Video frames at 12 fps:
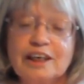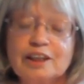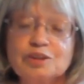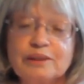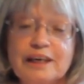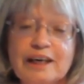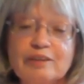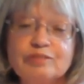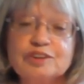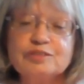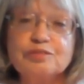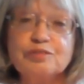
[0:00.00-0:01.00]
is we
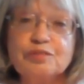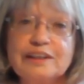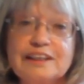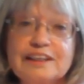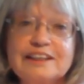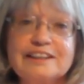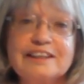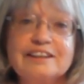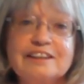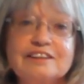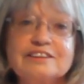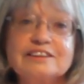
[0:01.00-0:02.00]
have to feel it
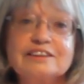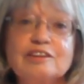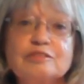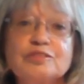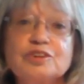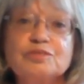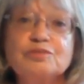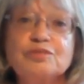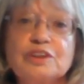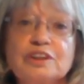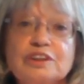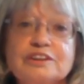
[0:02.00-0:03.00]
in ourselves
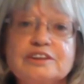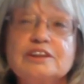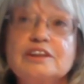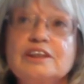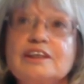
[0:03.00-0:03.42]
first,